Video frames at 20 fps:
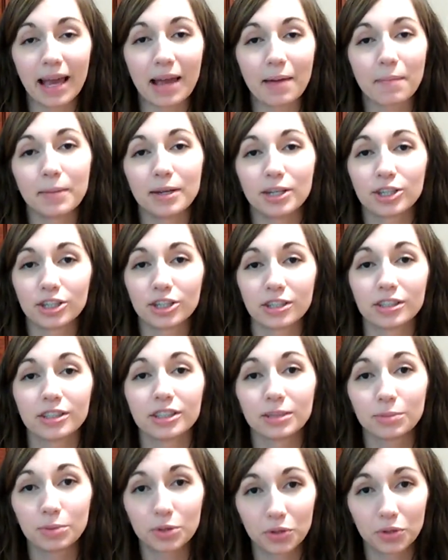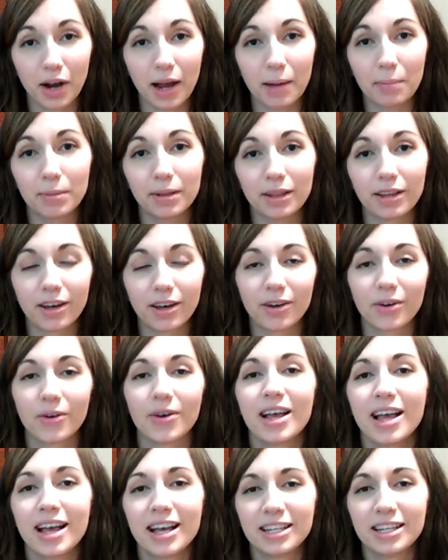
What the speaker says: and be sure and subscribe below